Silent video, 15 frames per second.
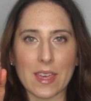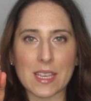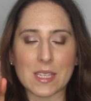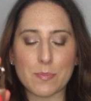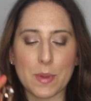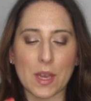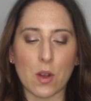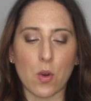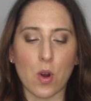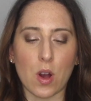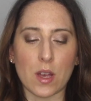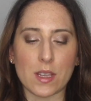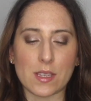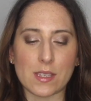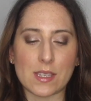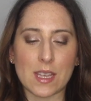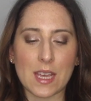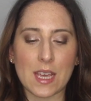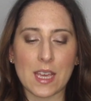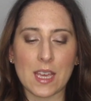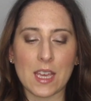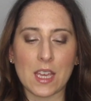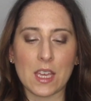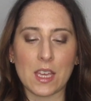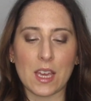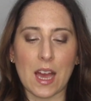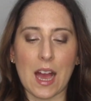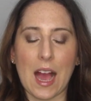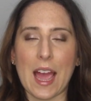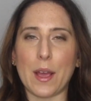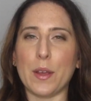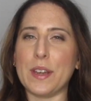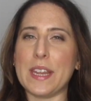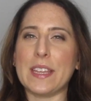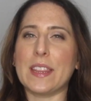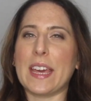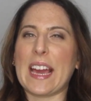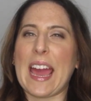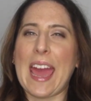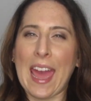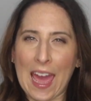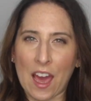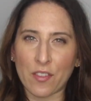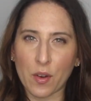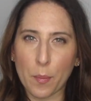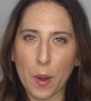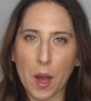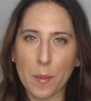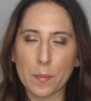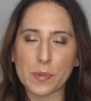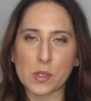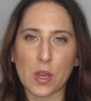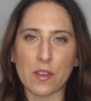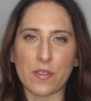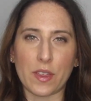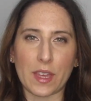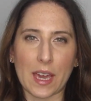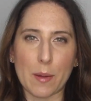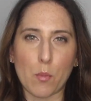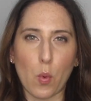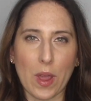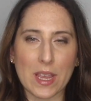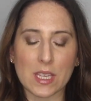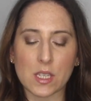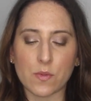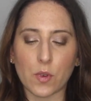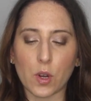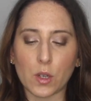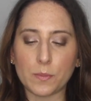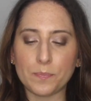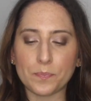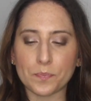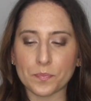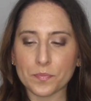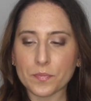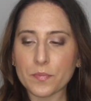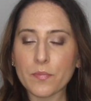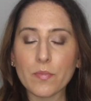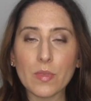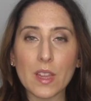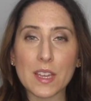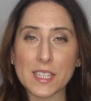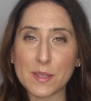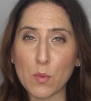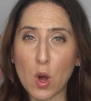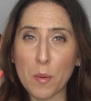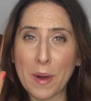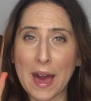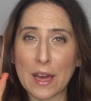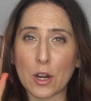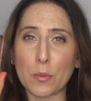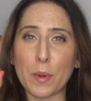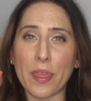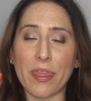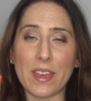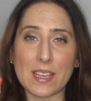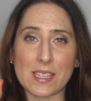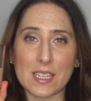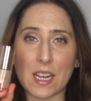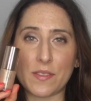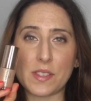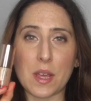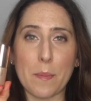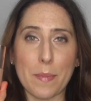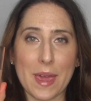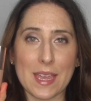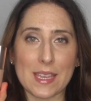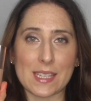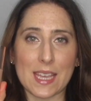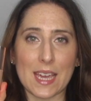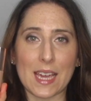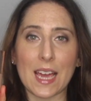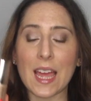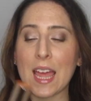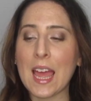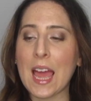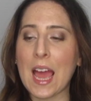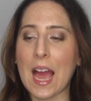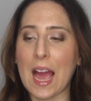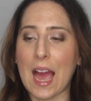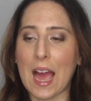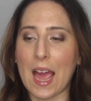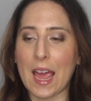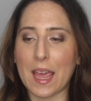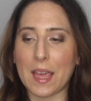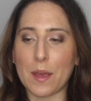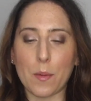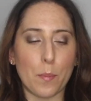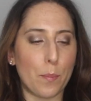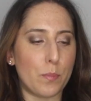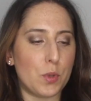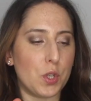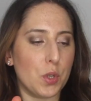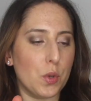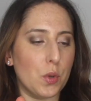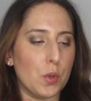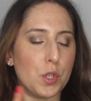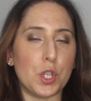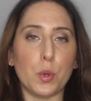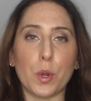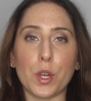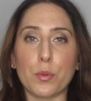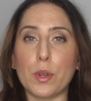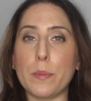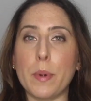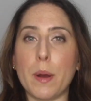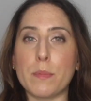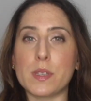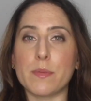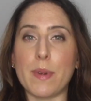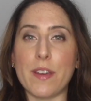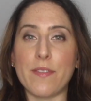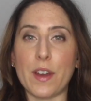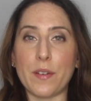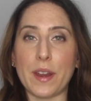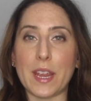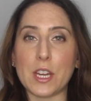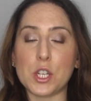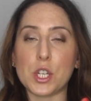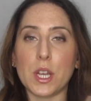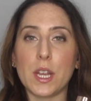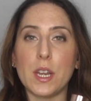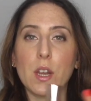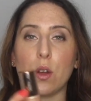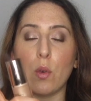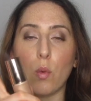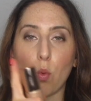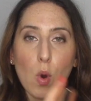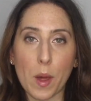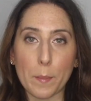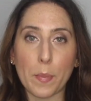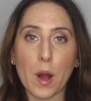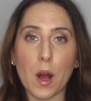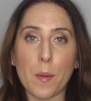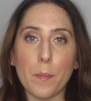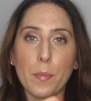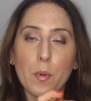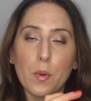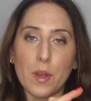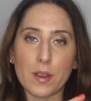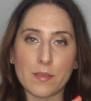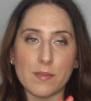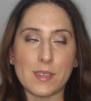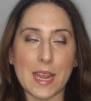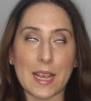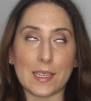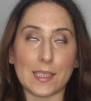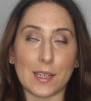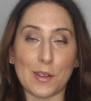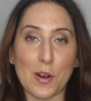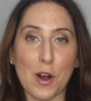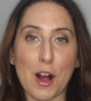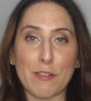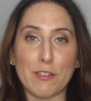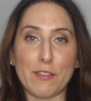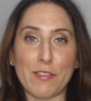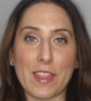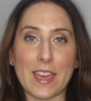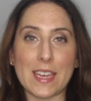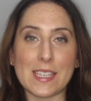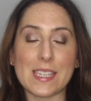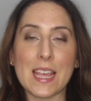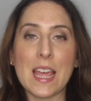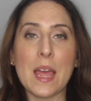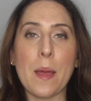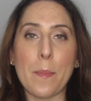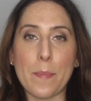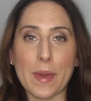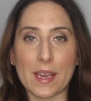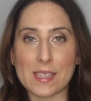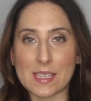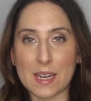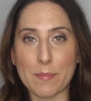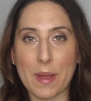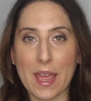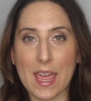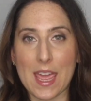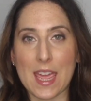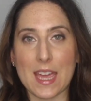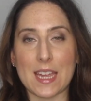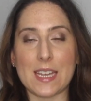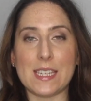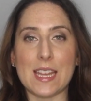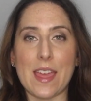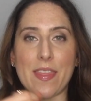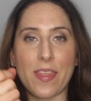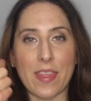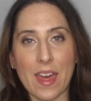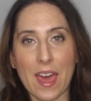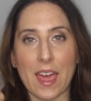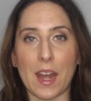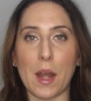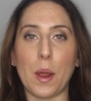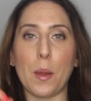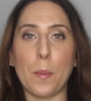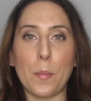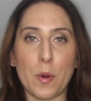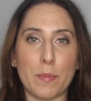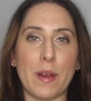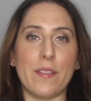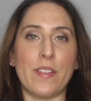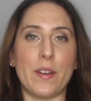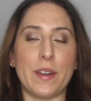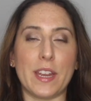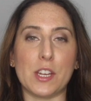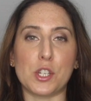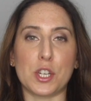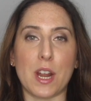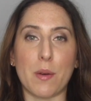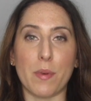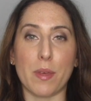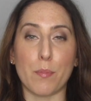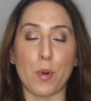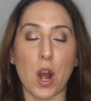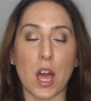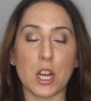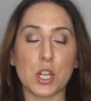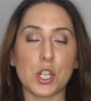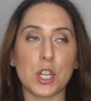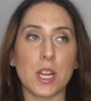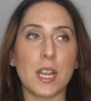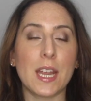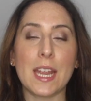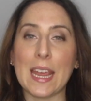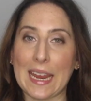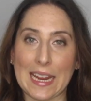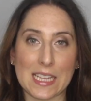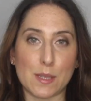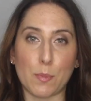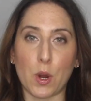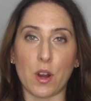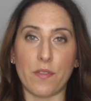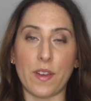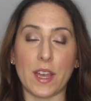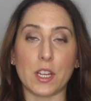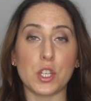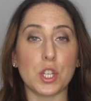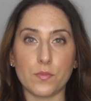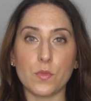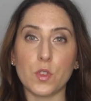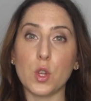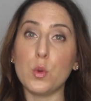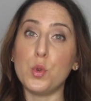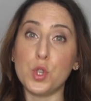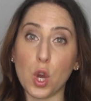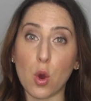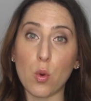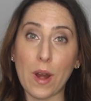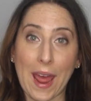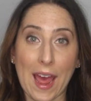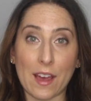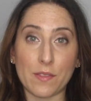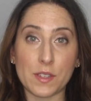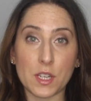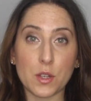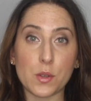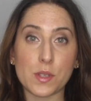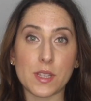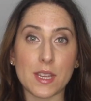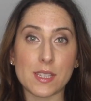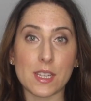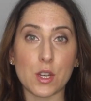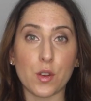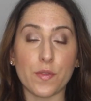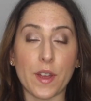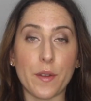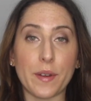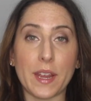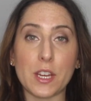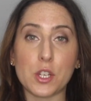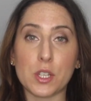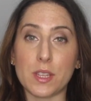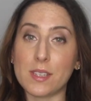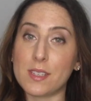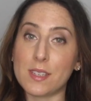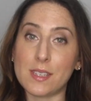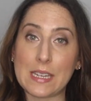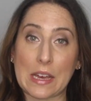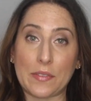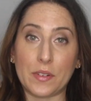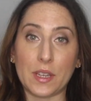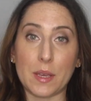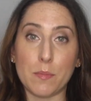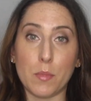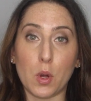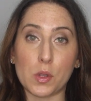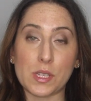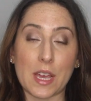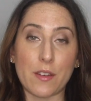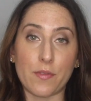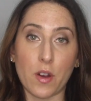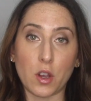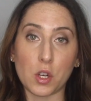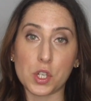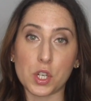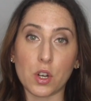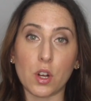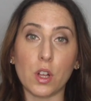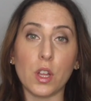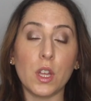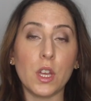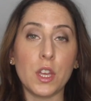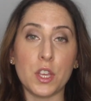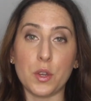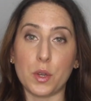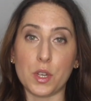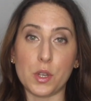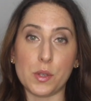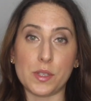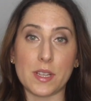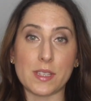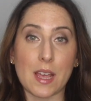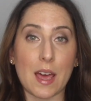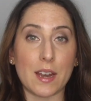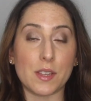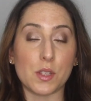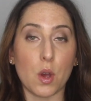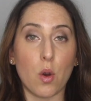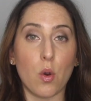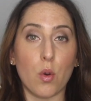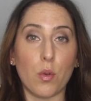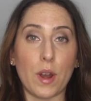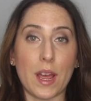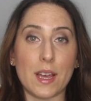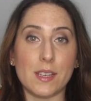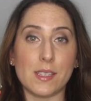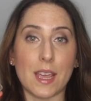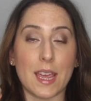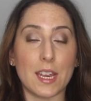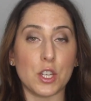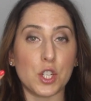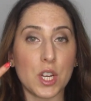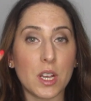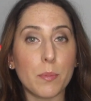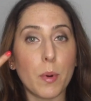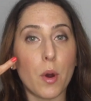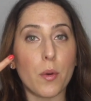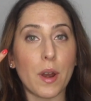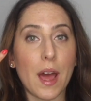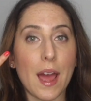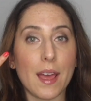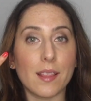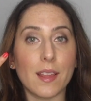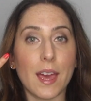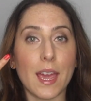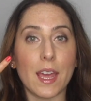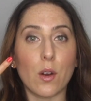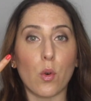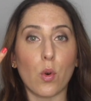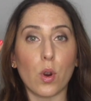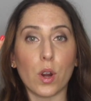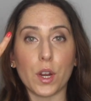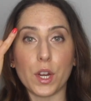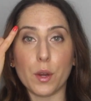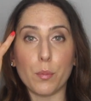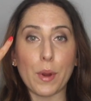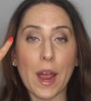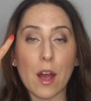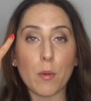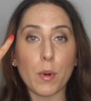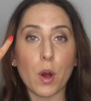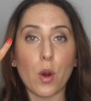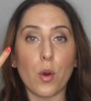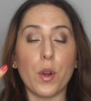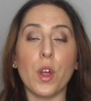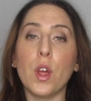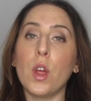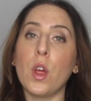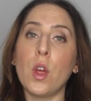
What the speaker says: this because I need like a half a pump, so I feel like I'm wasteful. Small bottle, but this stuff's amazing. I do 2 or 3 pumps of my foundation, 1 pump, and take a little off of this, mix it in my hand, and then put my foundation on with a brush. It's perfect. You don't have to use this in your foundation. This is definitely multifunctional. You can use this on its own as a cheekbone highlight or your brow bone